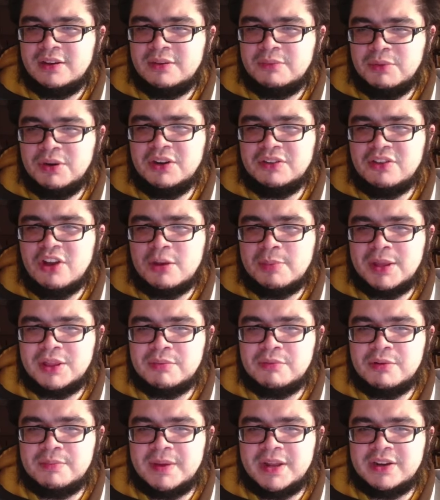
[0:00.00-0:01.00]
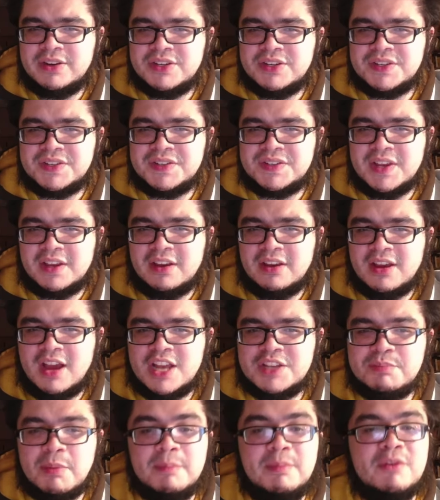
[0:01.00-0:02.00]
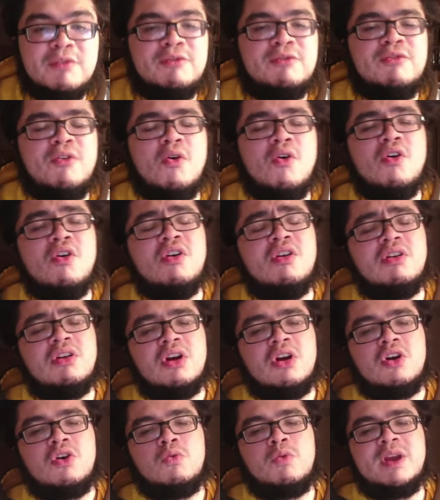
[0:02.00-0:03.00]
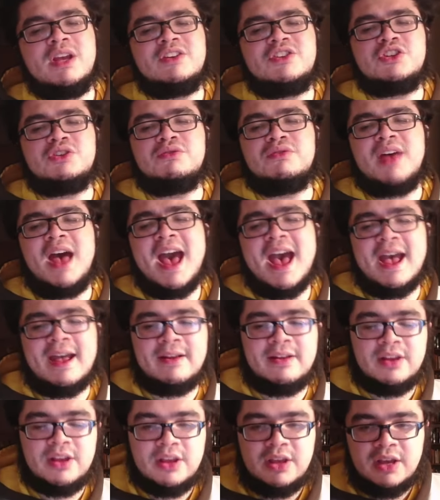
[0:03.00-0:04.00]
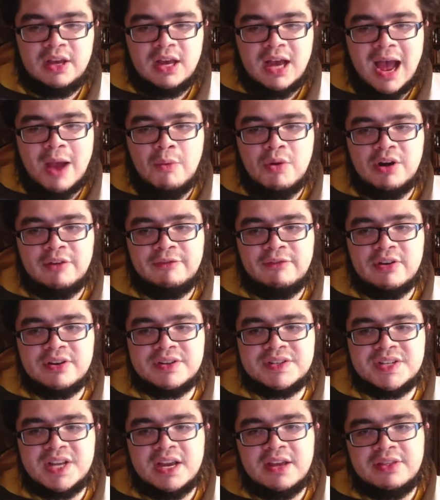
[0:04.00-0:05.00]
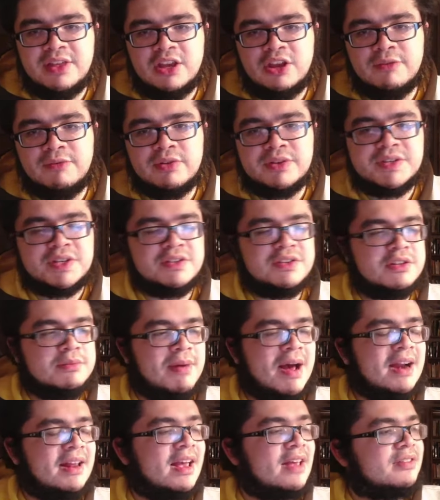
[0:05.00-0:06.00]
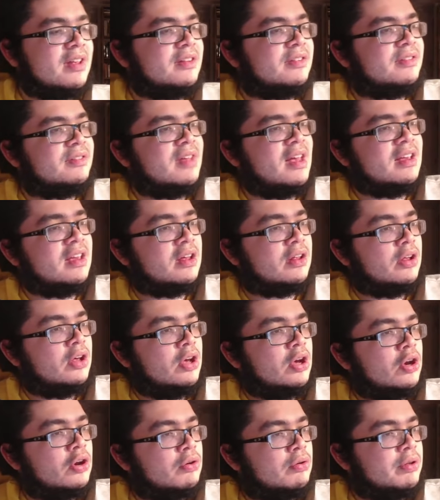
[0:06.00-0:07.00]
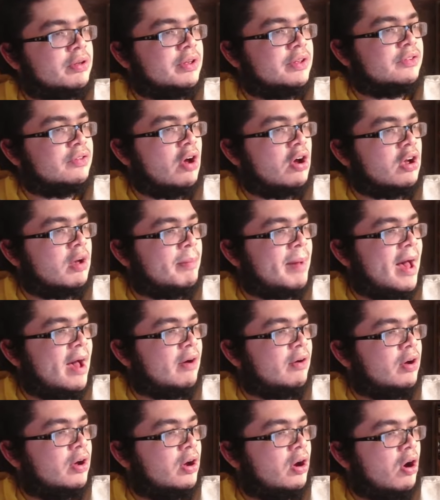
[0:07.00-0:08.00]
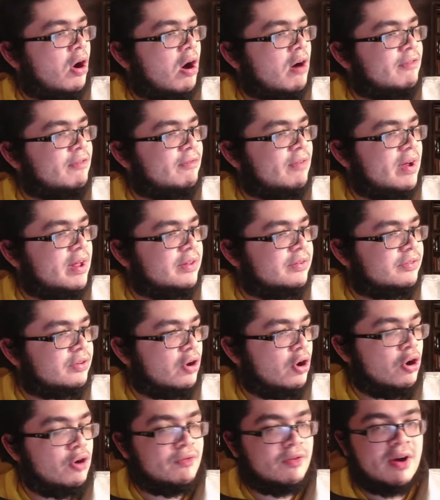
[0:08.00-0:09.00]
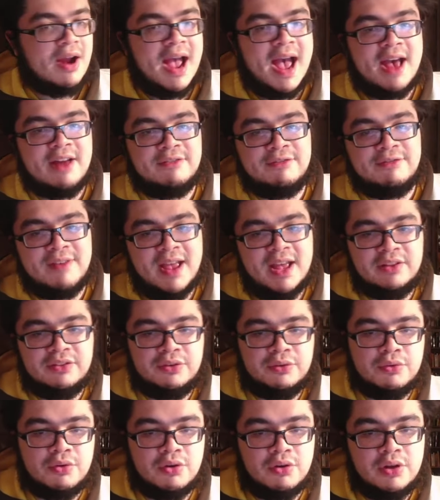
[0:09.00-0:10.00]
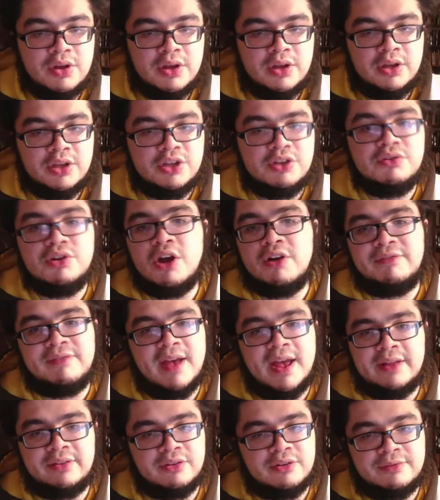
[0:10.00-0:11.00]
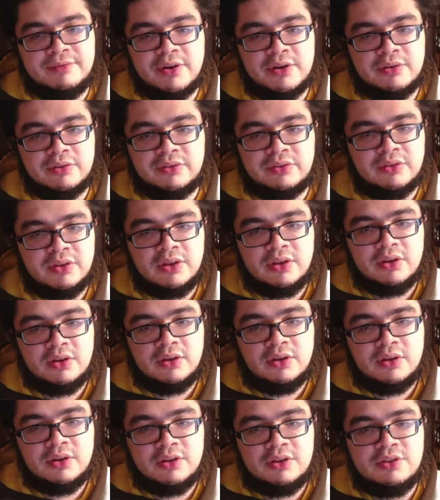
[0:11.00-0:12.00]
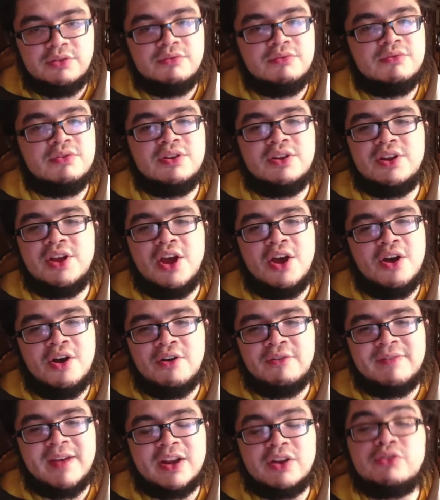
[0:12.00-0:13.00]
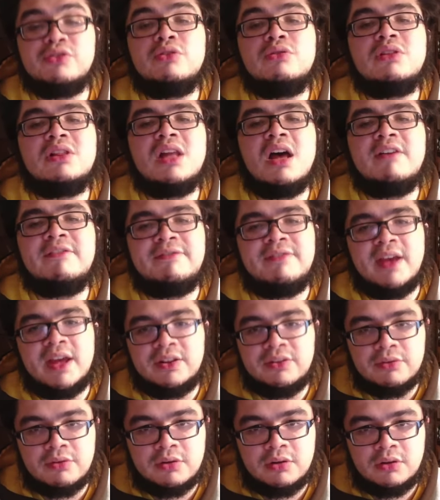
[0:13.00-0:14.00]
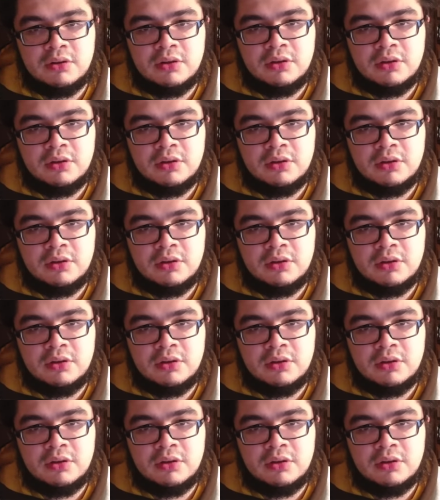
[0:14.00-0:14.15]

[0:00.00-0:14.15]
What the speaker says: We're going to talk about the bullpen in just a second, guys. But before we do that, I want to first say thank you for listening to the podcast. And second, quickly talk about our friends over at FanDuel. You know FanDuel, folks. You know FanDuel. You love FanDuel.